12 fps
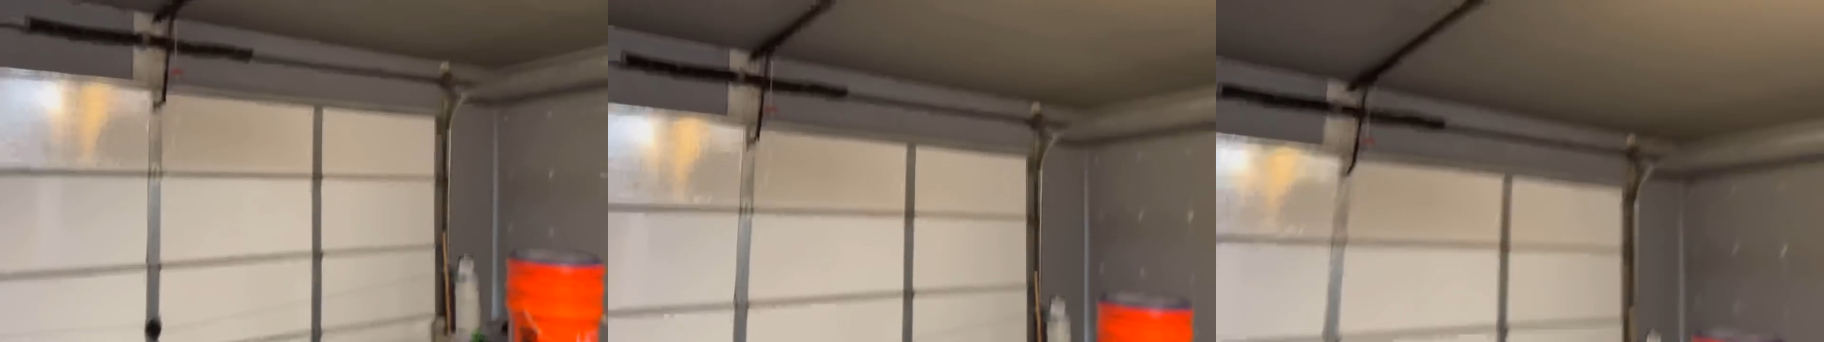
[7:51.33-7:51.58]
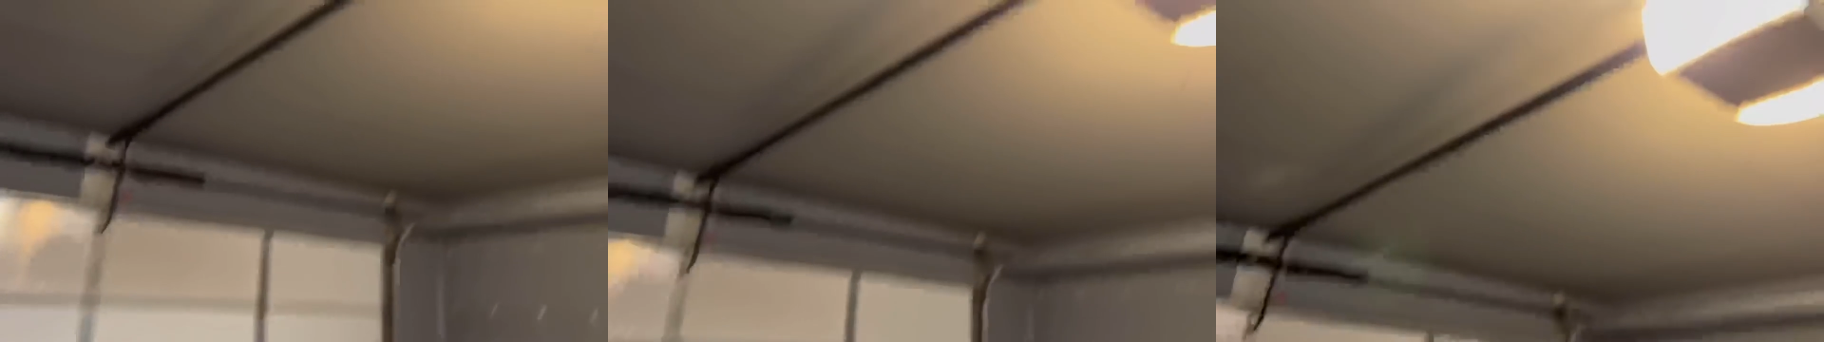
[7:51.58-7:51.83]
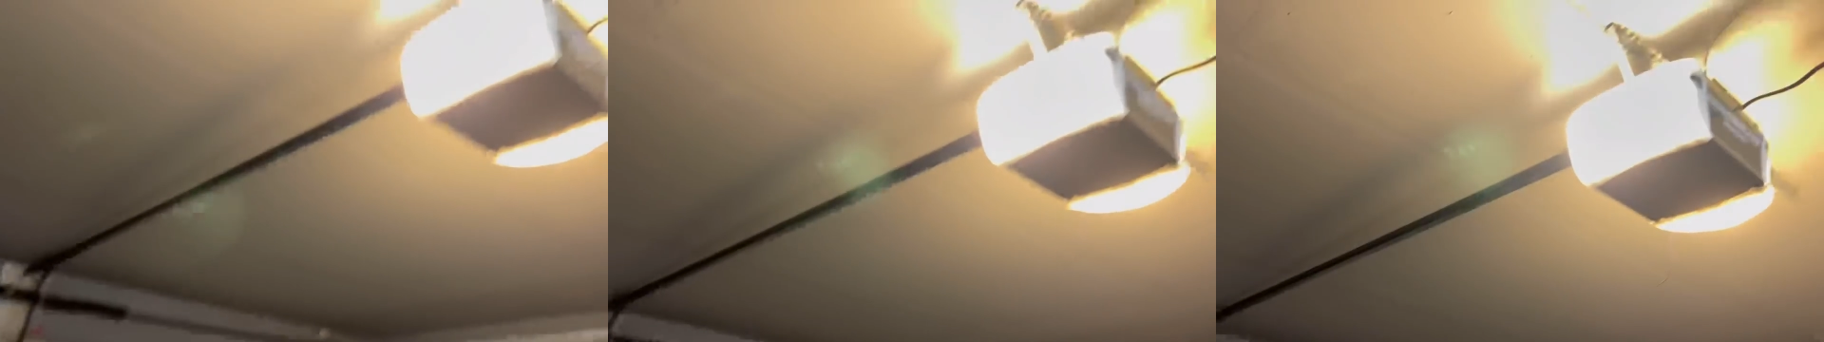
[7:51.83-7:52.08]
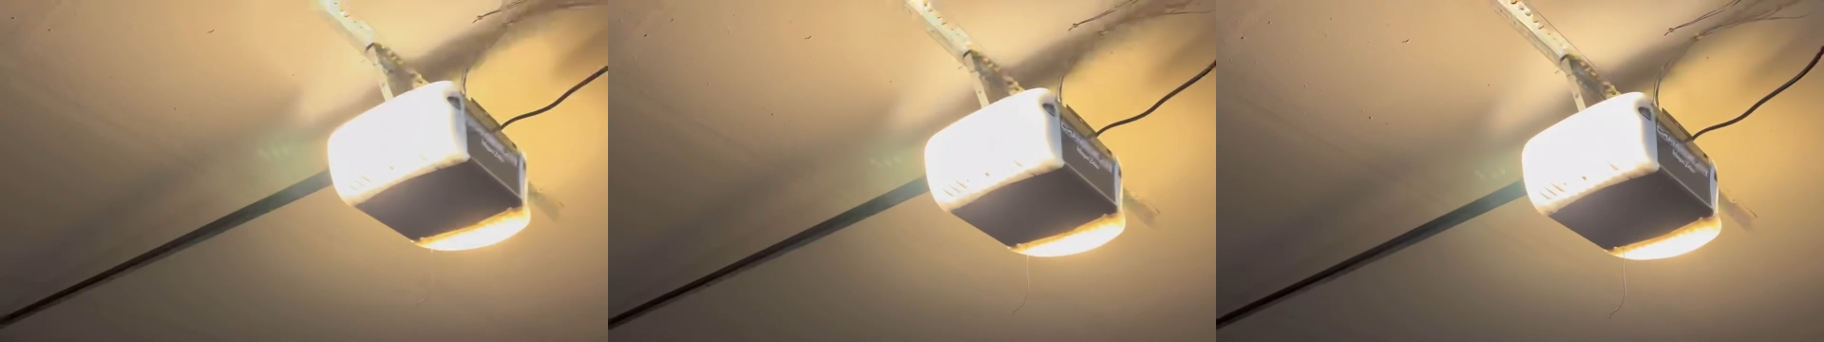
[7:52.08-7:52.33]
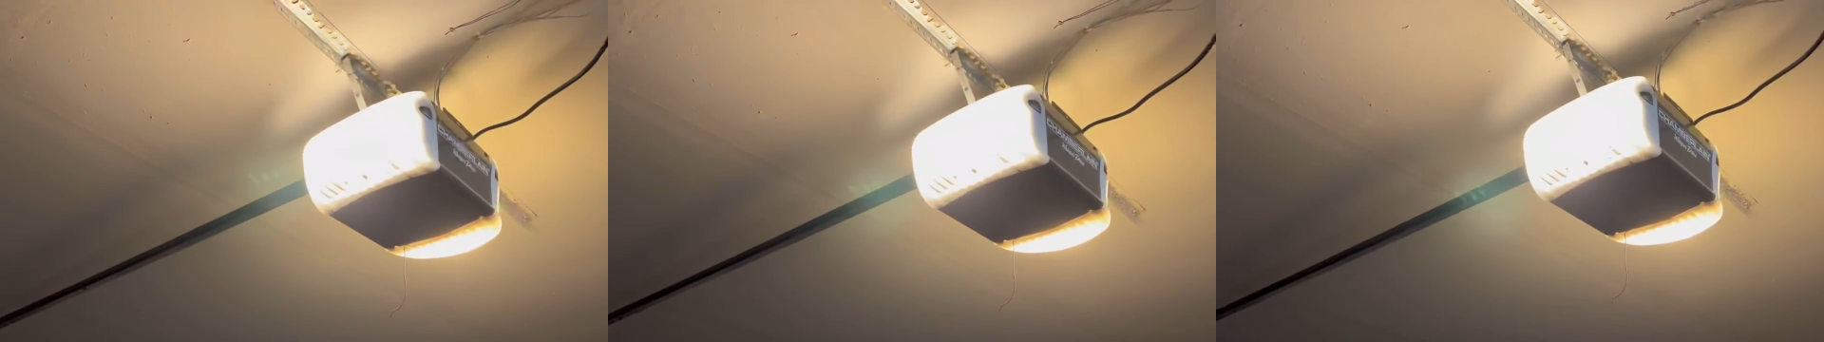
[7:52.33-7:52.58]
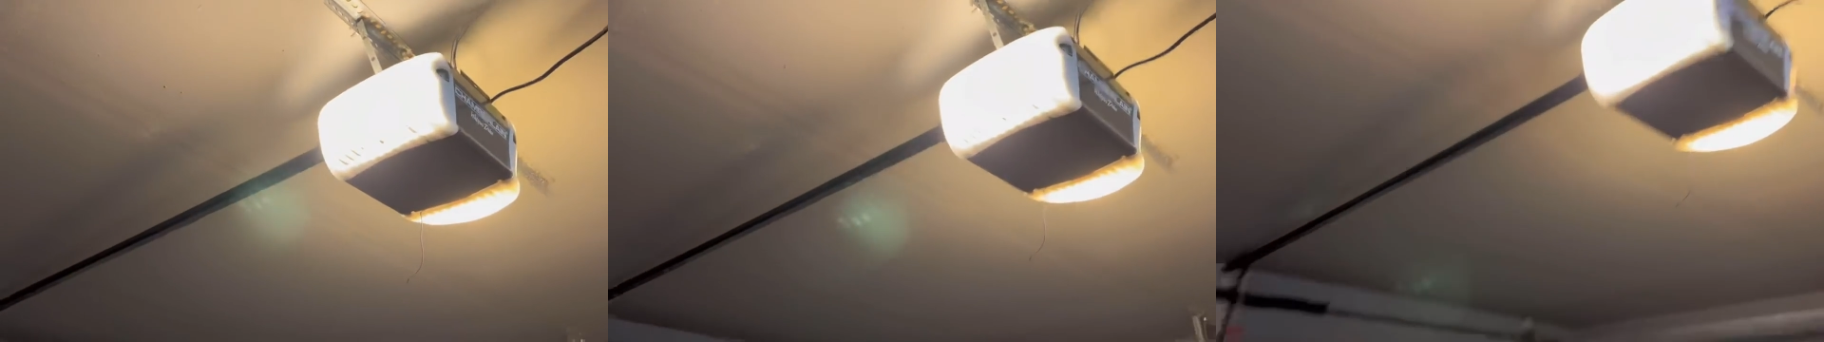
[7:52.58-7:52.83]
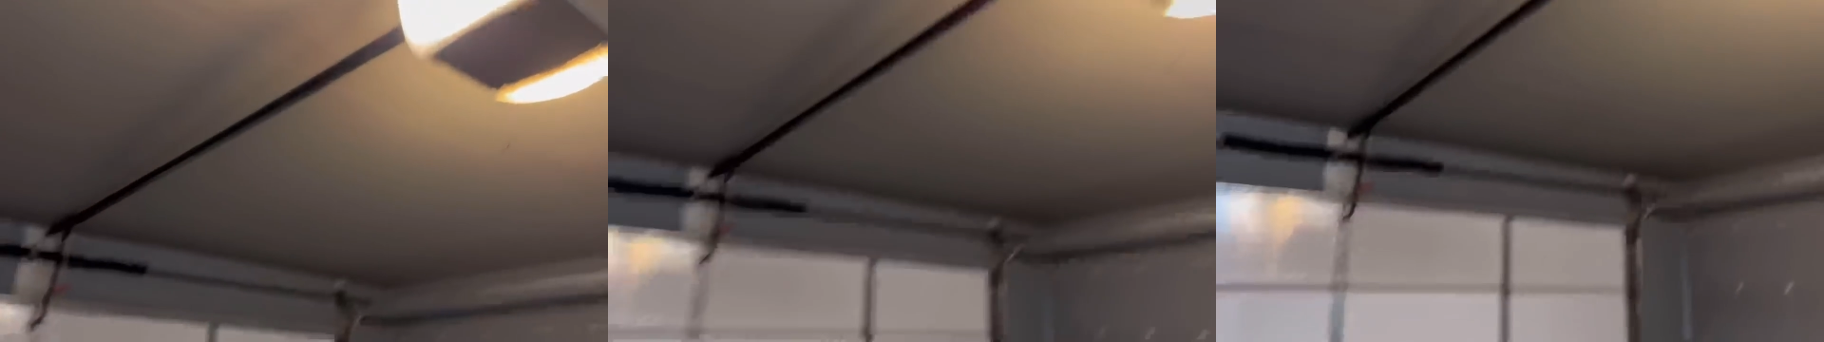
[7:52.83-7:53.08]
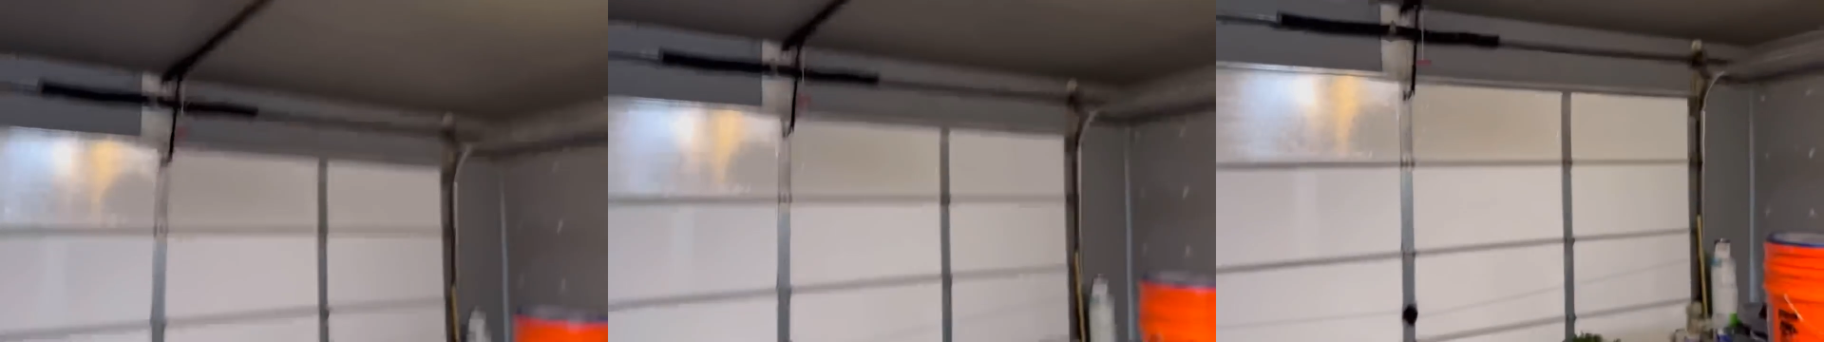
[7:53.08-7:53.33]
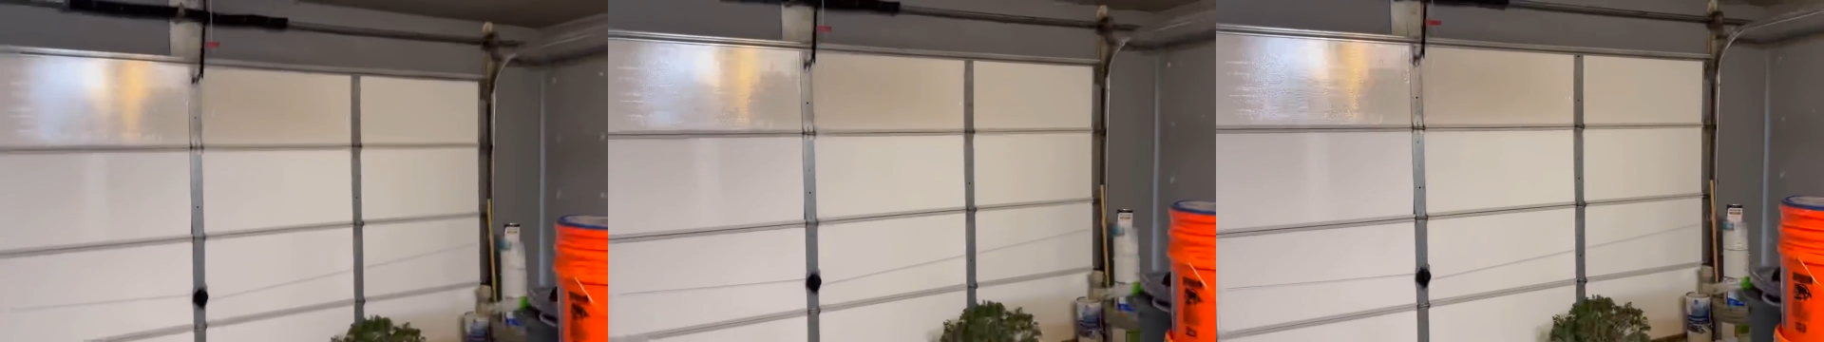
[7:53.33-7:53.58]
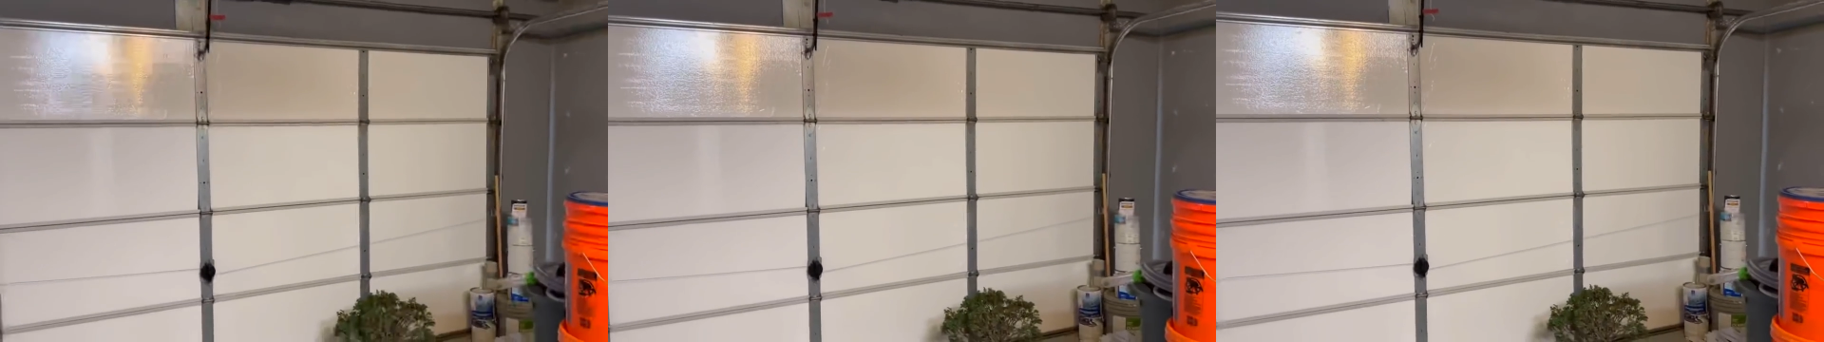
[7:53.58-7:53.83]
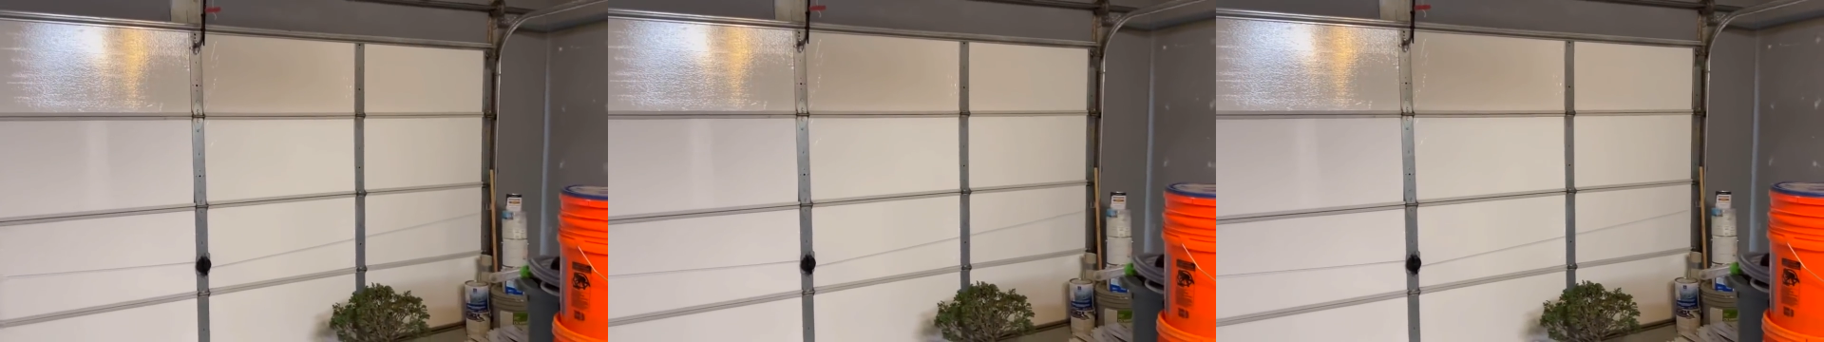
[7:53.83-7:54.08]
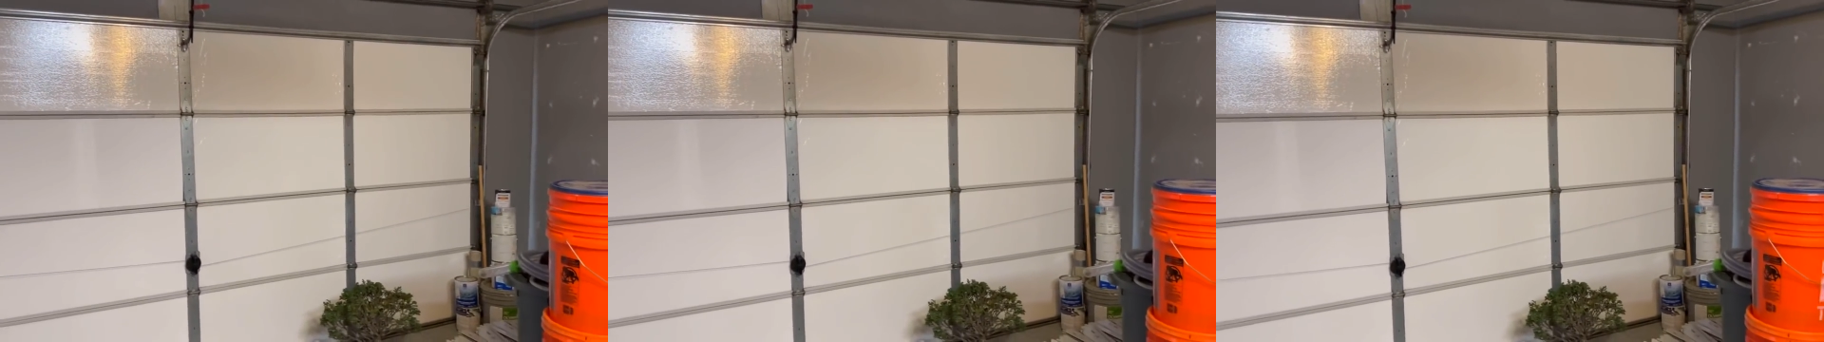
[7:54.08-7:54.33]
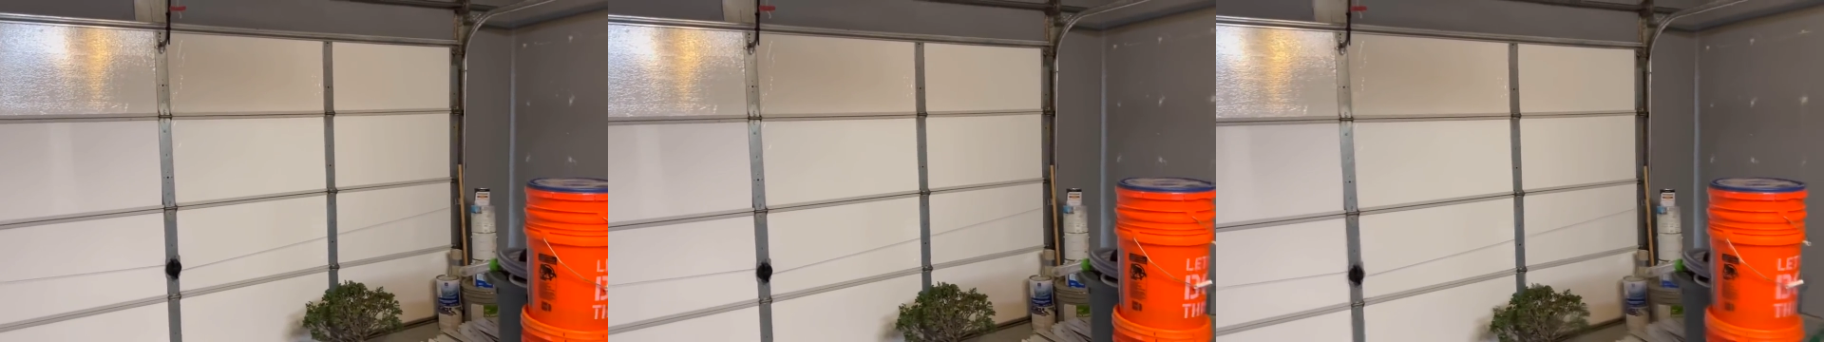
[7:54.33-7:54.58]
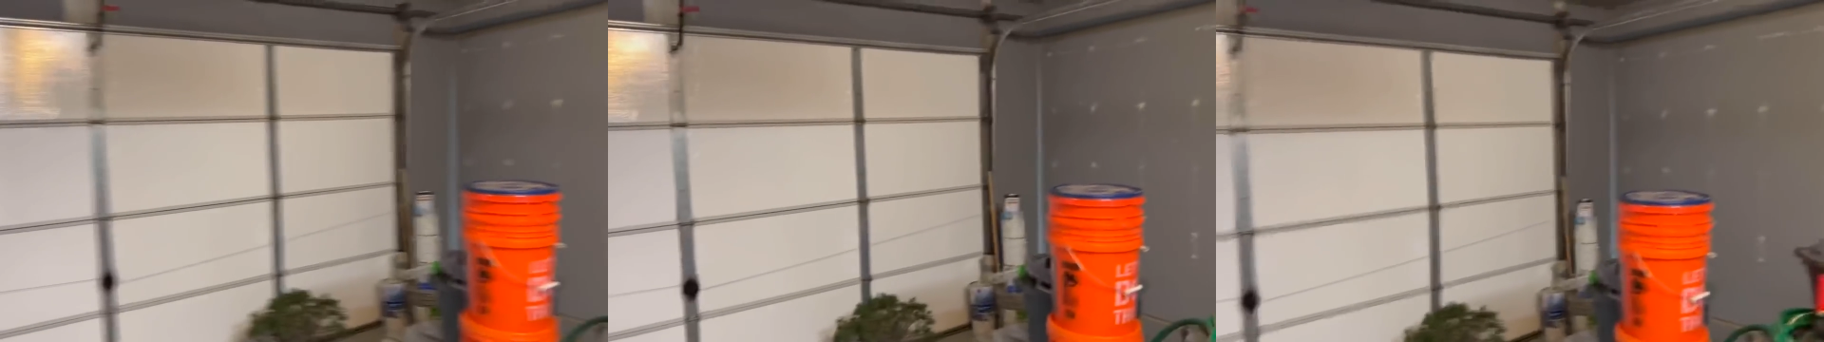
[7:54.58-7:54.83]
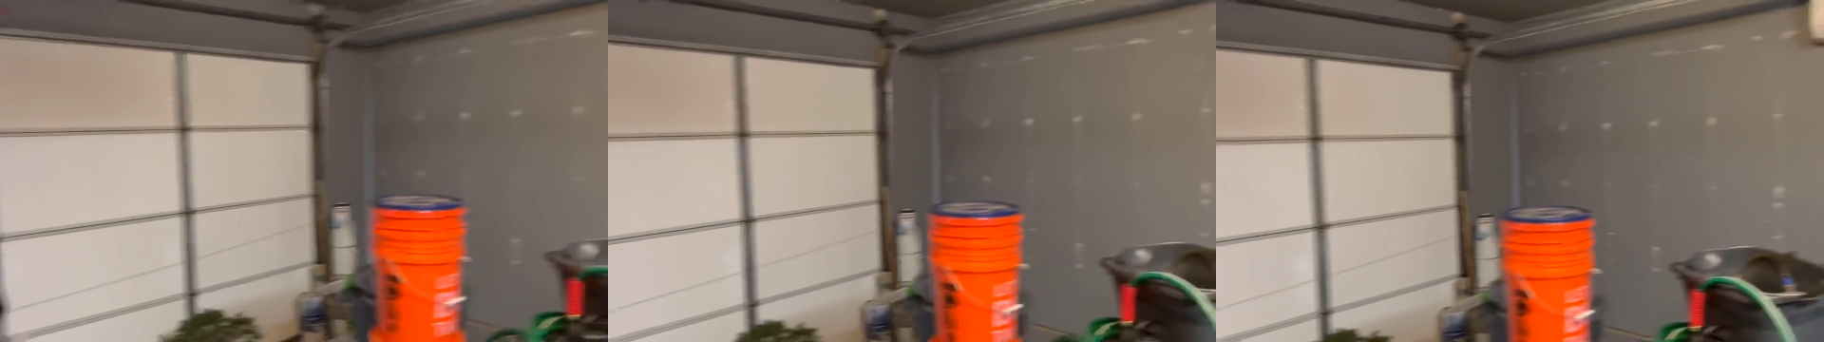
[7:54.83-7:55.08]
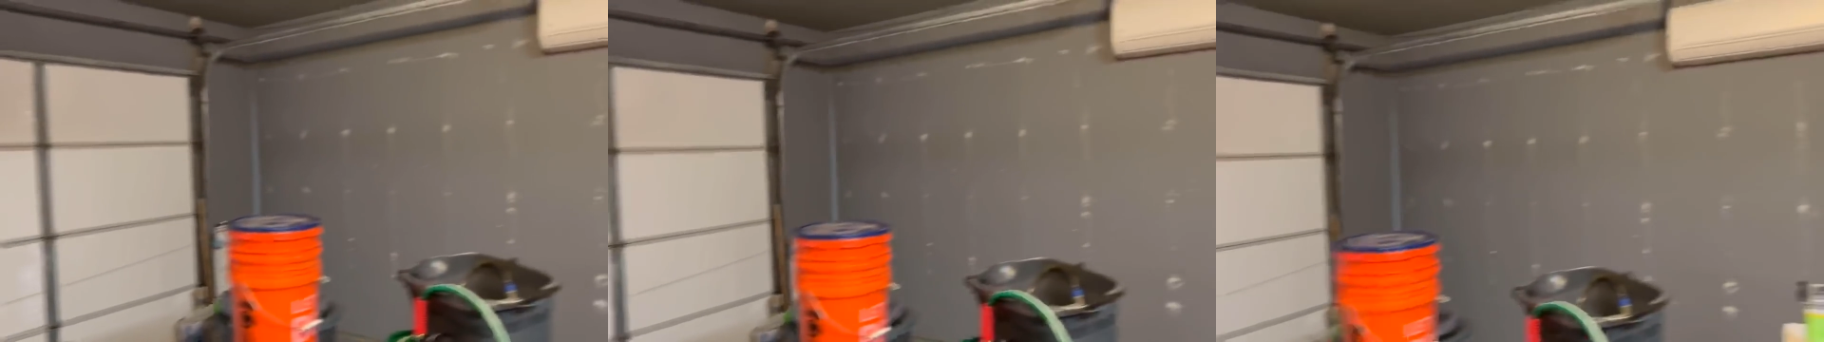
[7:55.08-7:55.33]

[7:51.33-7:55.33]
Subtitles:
Nobody's mouth can be seen.